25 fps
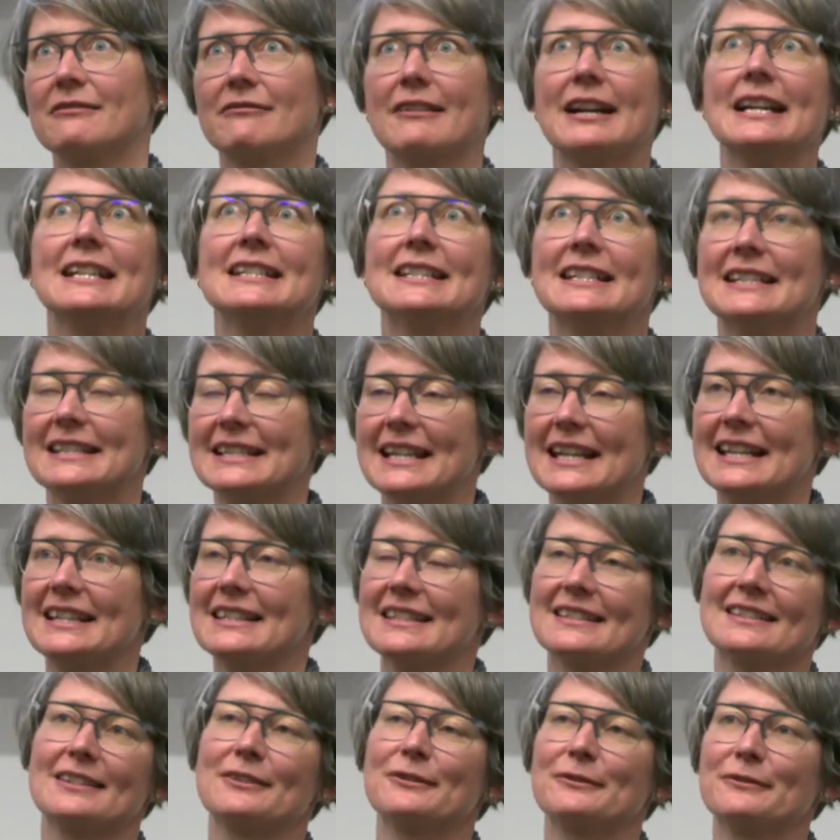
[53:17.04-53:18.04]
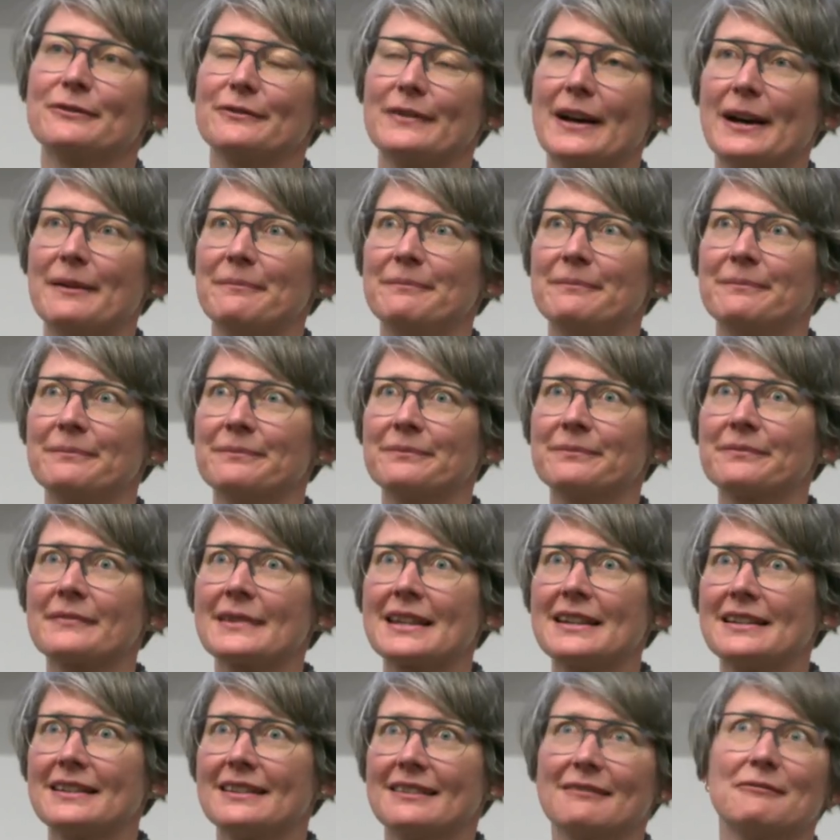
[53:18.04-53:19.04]
greater sense of
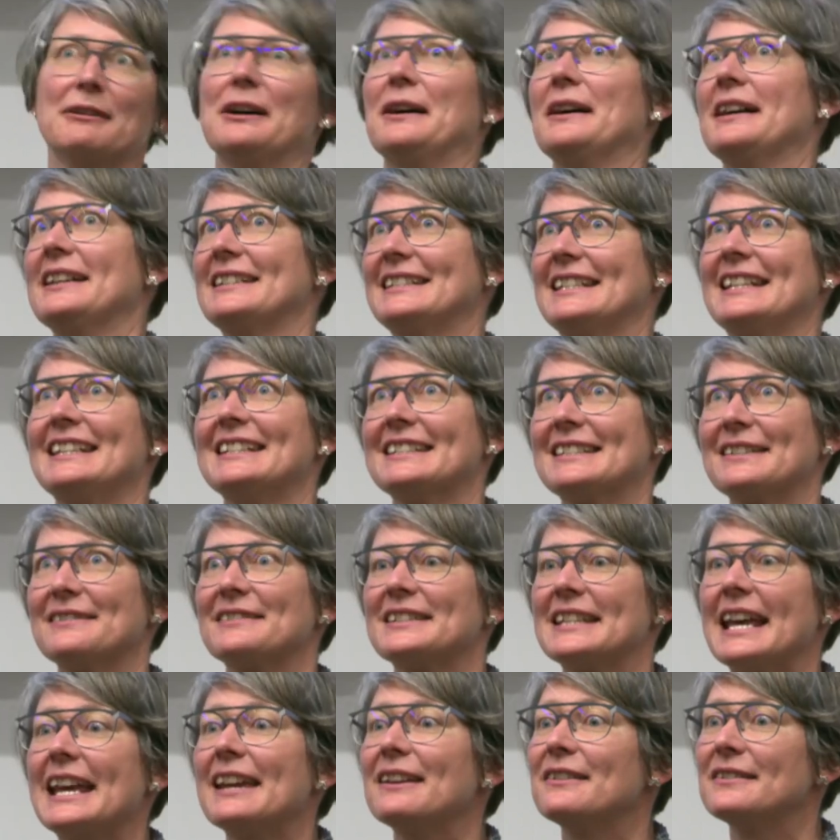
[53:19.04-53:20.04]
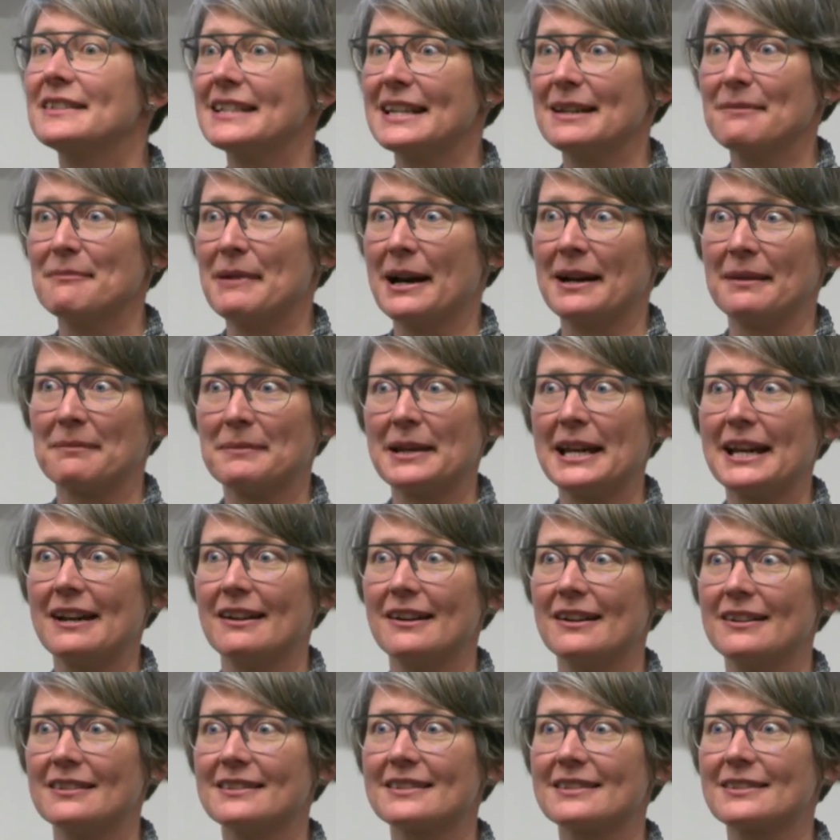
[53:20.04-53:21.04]
a sense of safety among
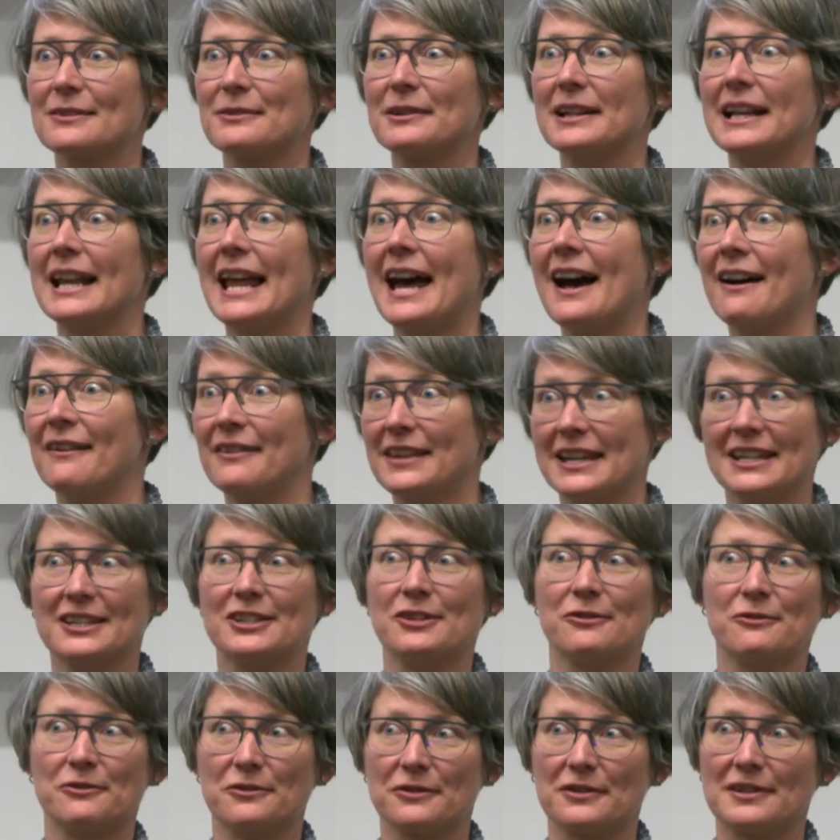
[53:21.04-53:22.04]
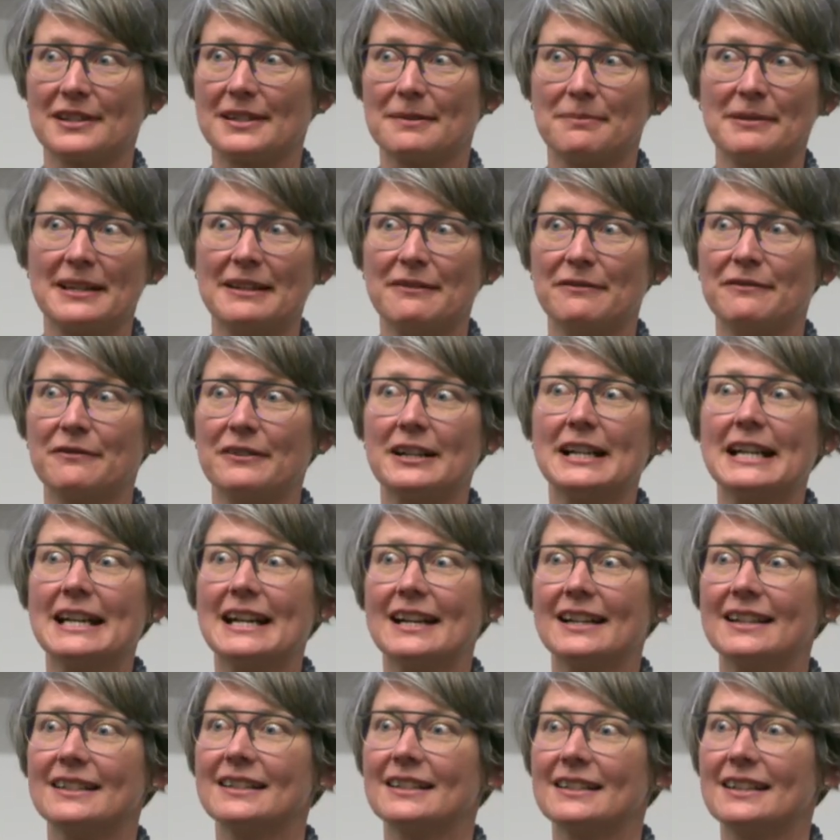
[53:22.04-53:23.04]
parents to allow their children to be
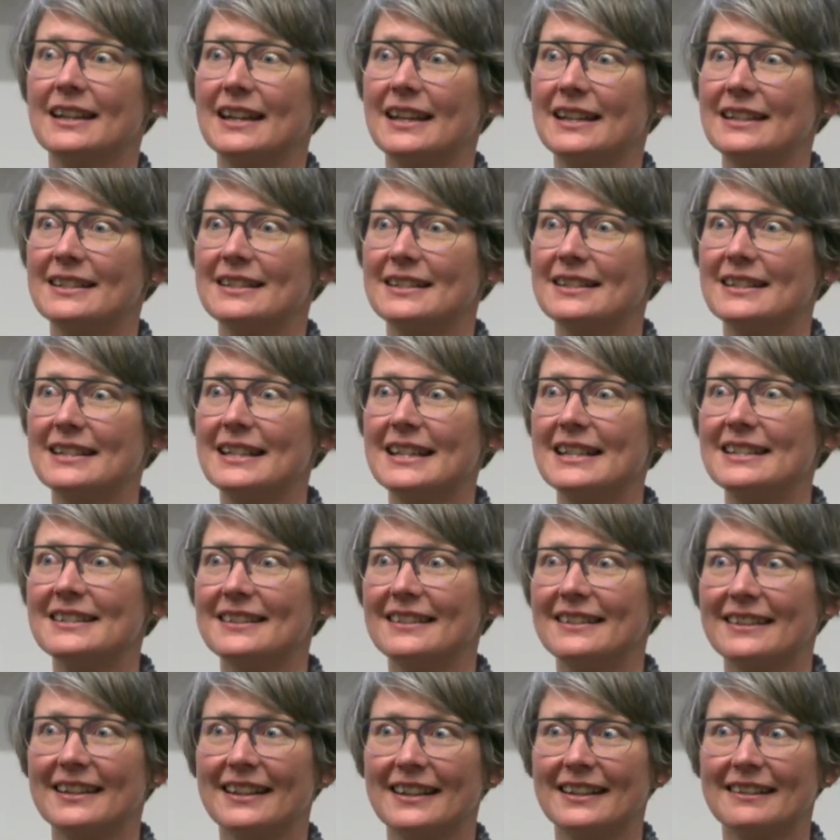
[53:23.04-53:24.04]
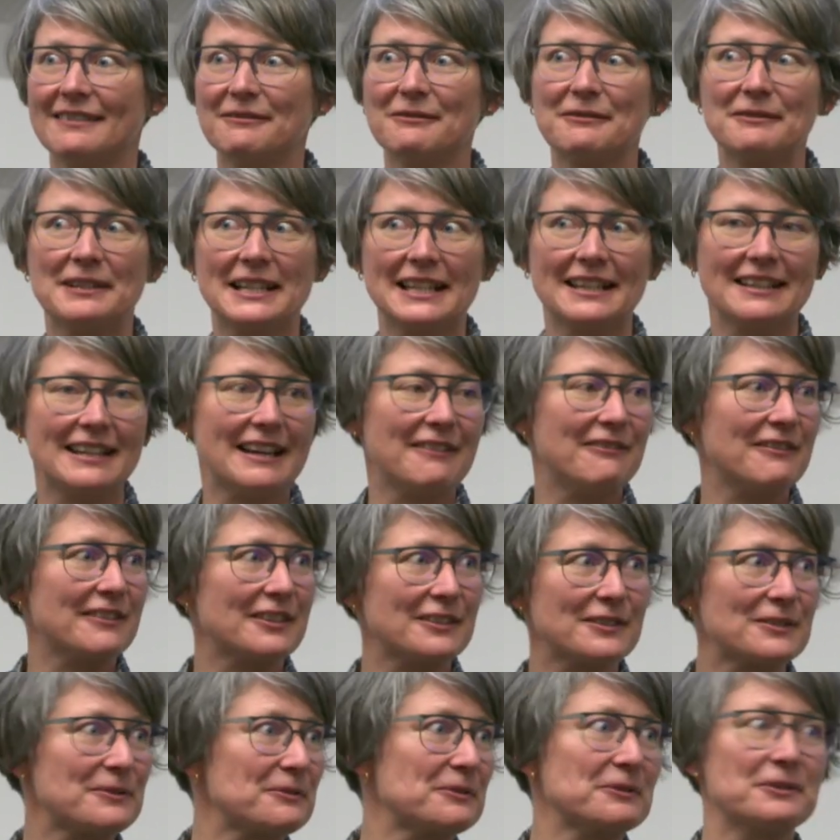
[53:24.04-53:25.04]
freer in Dunedin than we
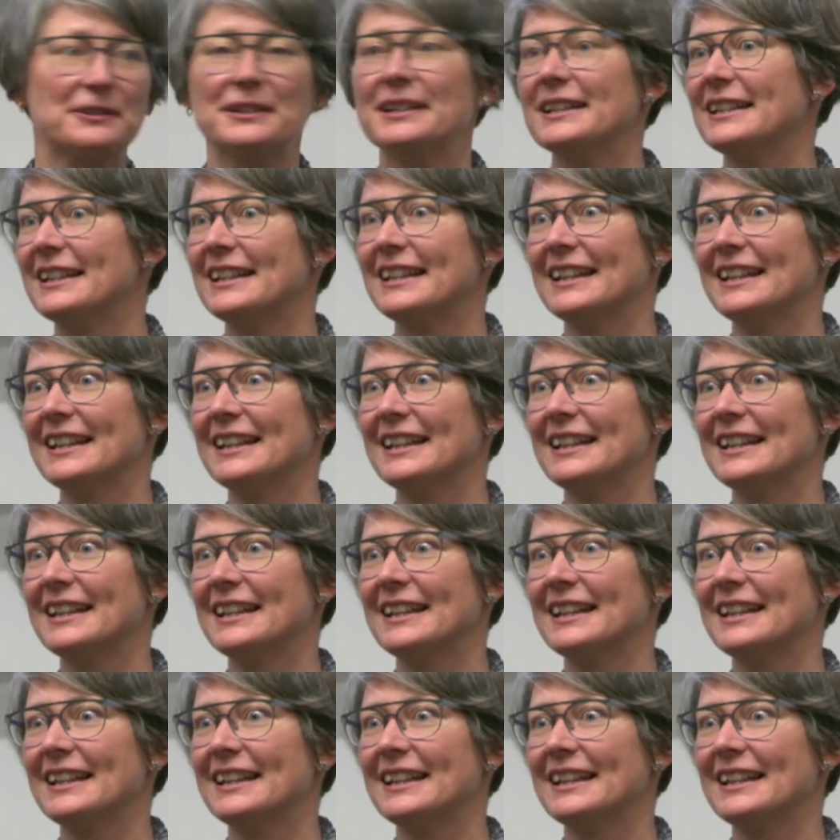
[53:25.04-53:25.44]
ever saw